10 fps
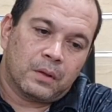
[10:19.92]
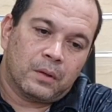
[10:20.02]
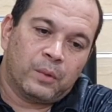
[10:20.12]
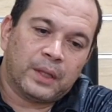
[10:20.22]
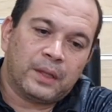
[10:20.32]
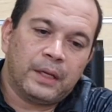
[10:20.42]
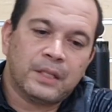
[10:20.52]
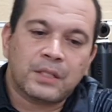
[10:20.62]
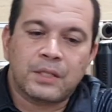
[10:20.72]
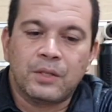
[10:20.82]
What
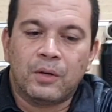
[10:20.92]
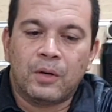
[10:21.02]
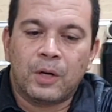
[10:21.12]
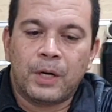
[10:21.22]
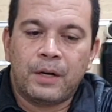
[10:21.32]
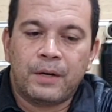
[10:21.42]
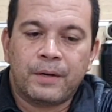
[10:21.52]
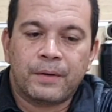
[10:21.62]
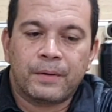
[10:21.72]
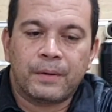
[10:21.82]
is your
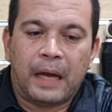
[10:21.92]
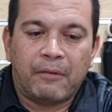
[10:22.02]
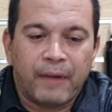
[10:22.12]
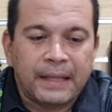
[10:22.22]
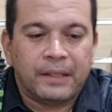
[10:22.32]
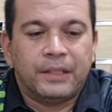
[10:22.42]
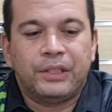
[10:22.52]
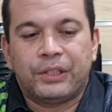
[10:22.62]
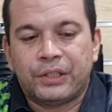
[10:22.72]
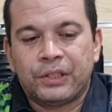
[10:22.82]
advantage
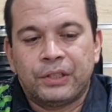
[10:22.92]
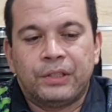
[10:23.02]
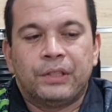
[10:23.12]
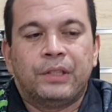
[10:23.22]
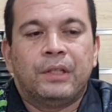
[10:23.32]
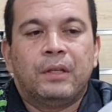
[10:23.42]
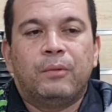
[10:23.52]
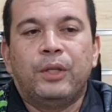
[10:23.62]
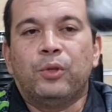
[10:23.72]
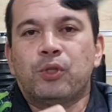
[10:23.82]

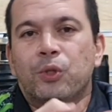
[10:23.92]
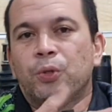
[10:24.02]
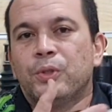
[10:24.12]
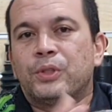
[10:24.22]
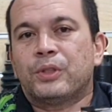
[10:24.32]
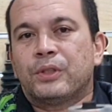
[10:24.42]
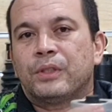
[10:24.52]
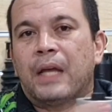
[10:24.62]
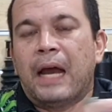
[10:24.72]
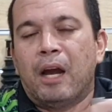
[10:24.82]
when you choose
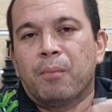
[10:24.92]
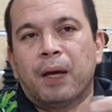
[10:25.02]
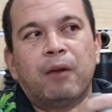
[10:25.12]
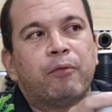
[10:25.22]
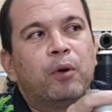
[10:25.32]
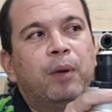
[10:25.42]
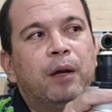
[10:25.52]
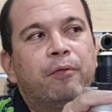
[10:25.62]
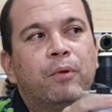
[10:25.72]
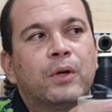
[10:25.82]
Ironman
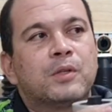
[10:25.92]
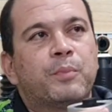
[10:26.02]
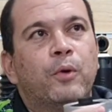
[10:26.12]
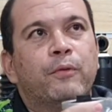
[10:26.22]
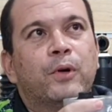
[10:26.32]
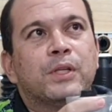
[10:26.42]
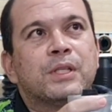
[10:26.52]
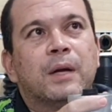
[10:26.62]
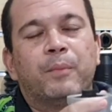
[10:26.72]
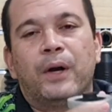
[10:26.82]
4x4's Pro Forged
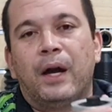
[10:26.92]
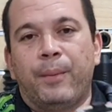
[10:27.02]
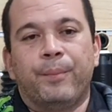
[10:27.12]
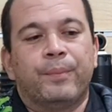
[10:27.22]
upper arm?